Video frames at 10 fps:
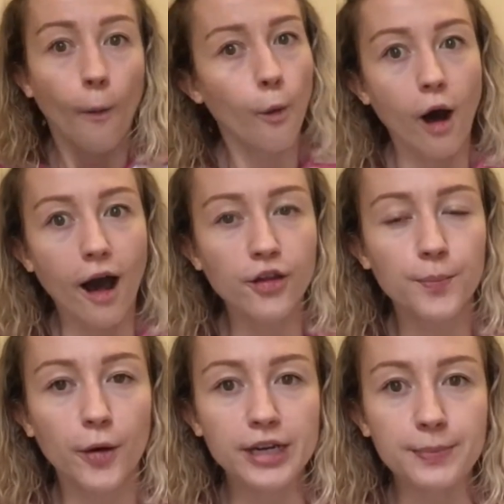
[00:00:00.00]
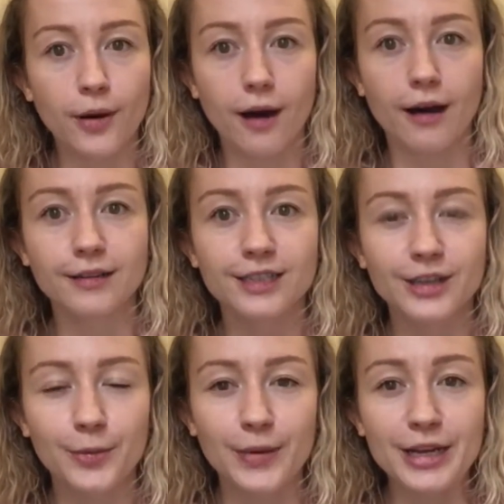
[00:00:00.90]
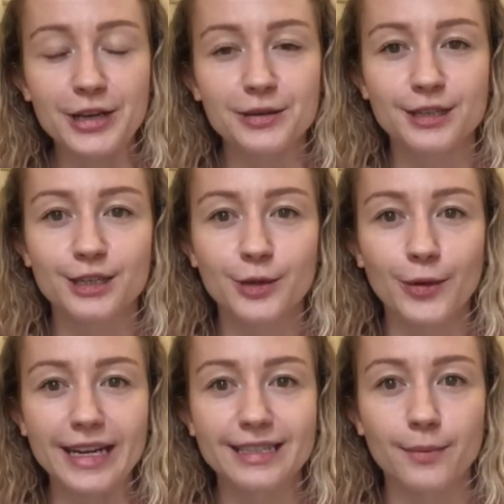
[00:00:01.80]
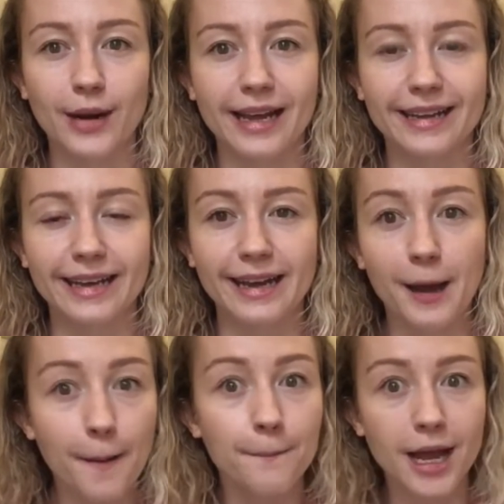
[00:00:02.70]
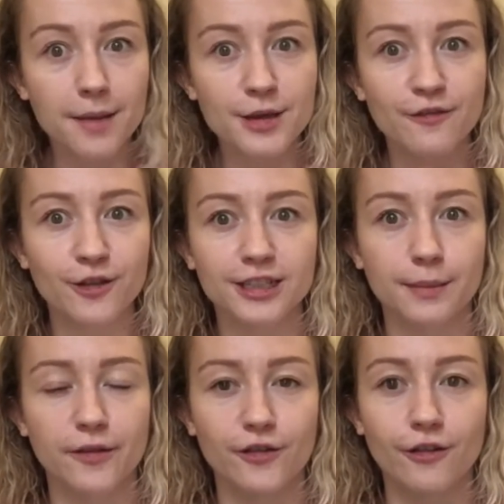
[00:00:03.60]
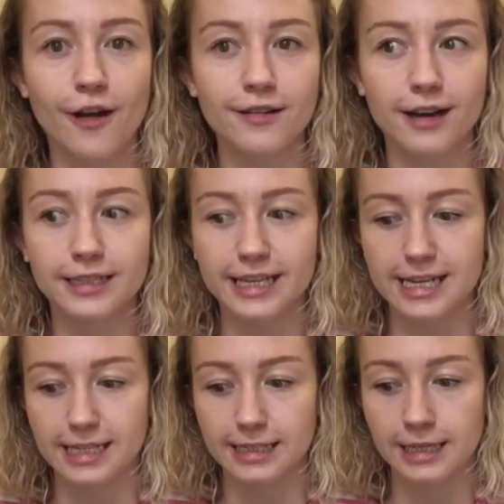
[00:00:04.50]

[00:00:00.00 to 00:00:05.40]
What other body parts could we use to squeeze the blanket? Maybe you've got some of your own ideas.